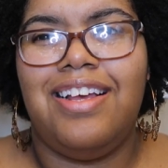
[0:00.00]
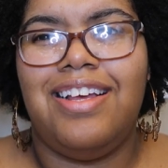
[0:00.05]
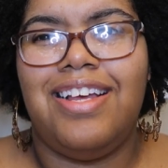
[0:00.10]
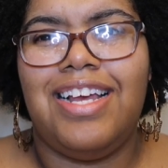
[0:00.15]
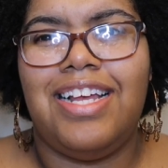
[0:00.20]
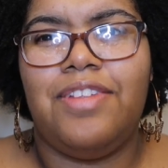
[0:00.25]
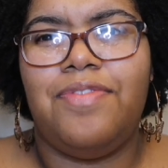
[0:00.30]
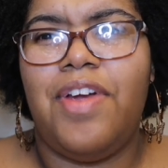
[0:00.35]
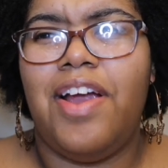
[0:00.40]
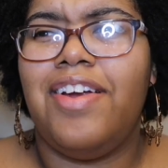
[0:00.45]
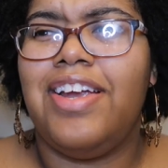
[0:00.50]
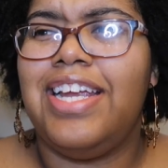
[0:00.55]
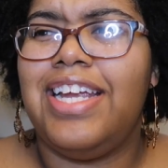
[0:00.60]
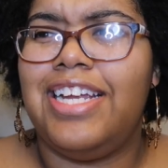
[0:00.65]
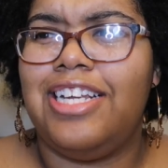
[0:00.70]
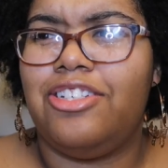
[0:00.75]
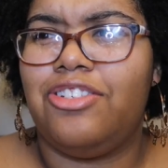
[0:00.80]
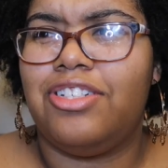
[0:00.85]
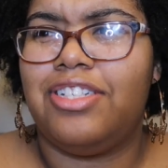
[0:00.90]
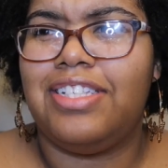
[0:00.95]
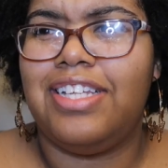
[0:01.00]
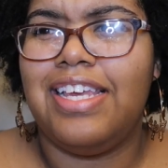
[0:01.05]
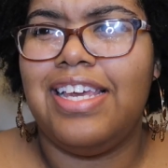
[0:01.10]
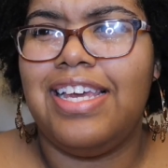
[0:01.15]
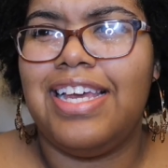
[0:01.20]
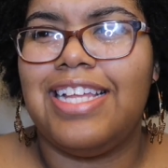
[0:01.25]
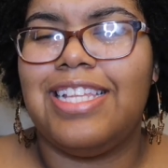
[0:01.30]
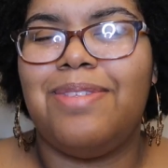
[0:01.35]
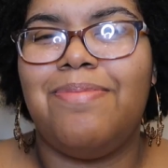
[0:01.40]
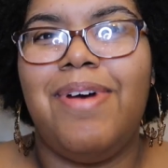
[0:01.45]
it's very
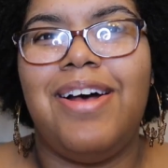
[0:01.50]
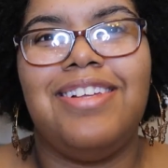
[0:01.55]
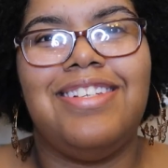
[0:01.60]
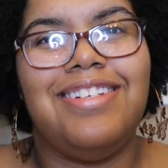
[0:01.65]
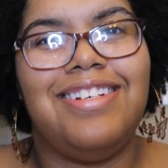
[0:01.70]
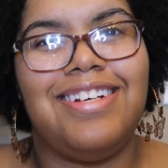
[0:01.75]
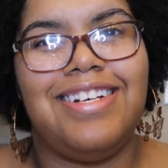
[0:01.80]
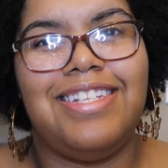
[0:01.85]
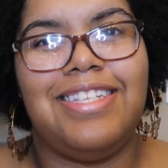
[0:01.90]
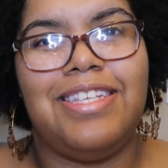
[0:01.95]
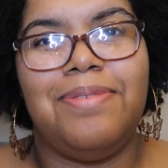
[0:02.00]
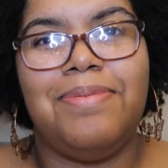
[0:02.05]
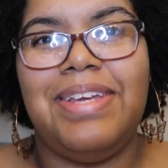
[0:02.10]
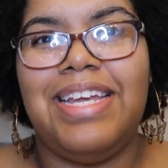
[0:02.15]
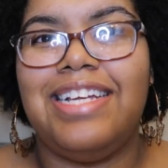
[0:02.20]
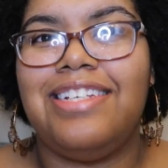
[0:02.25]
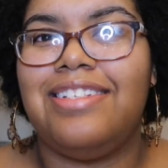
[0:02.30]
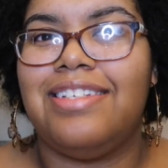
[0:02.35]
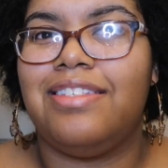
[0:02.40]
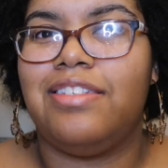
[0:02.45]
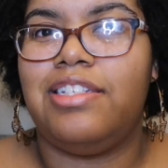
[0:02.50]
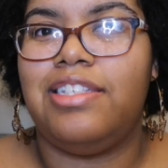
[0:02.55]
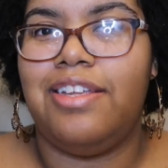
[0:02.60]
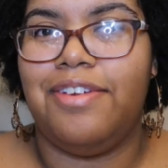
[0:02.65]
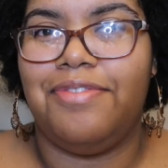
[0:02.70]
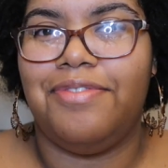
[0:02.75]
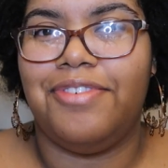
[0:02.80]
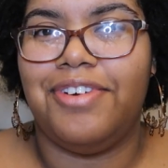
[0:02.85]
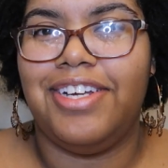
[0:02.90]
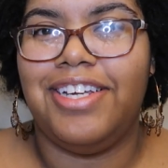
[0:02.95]
interesting. It smells good to me. It's just
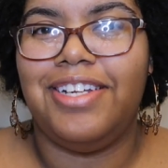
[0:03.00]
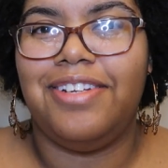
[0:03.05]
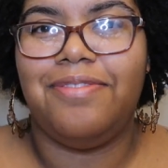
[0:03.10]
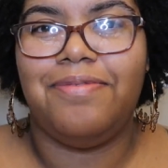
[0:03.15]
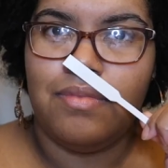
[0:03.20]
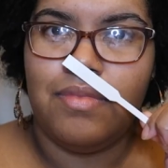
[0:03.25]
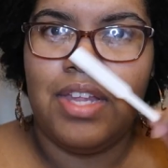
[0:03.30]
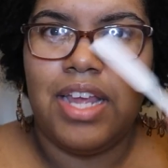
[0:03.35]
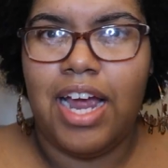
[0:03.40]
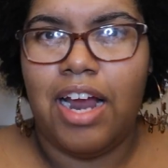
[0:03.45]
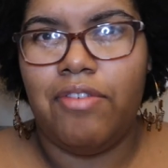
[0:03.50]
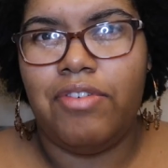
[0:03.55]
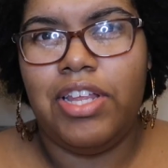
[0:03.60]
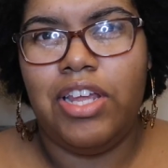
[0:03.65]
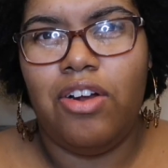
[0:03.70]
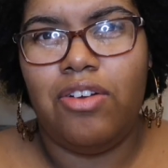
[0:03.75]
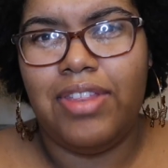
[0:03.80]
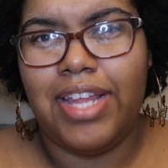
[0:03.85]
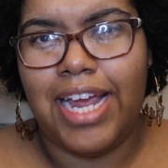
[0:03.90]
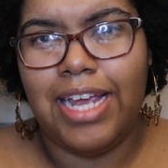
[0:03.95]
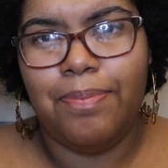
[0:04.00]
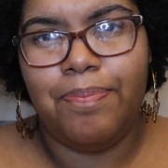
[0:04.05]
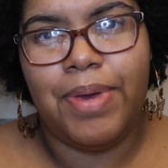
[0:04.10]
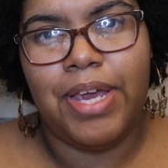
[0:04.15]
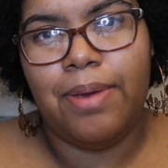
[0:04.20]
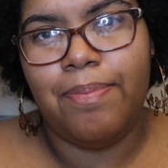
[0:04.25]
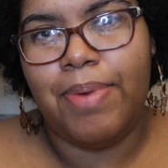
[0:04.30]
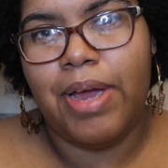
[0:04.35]
different. I really don't like pink